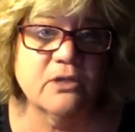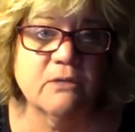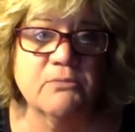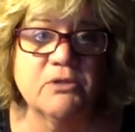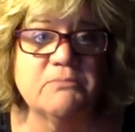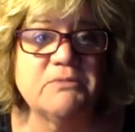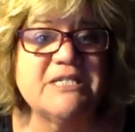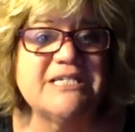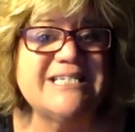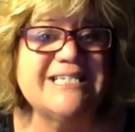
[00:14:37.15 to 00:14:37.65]
I'm
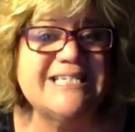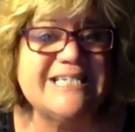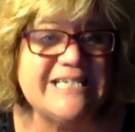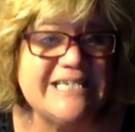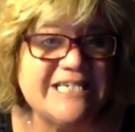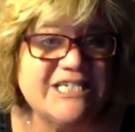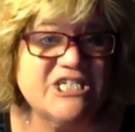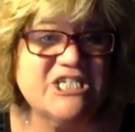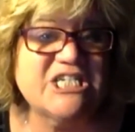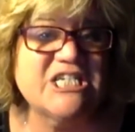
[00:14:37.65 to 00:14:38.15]
going to be
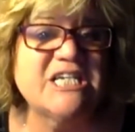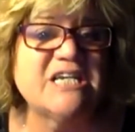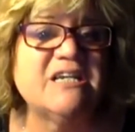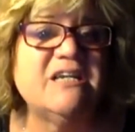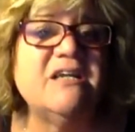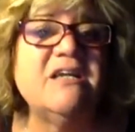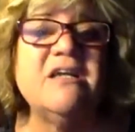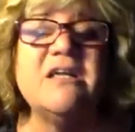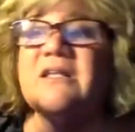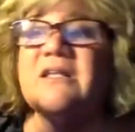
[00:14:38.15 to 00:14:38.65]

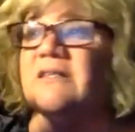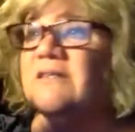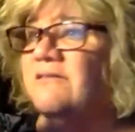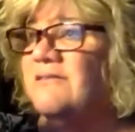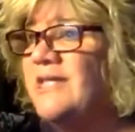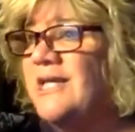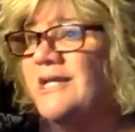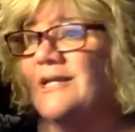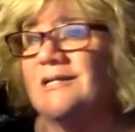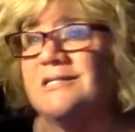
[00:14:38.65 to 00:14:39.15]
teaching,
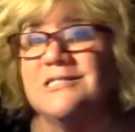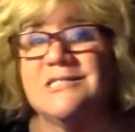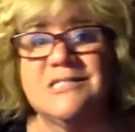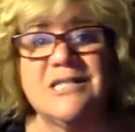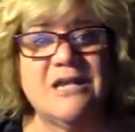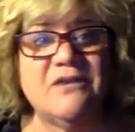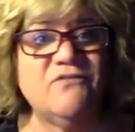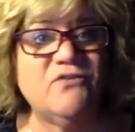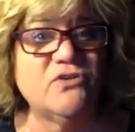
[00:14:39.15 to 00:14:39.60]
like I say,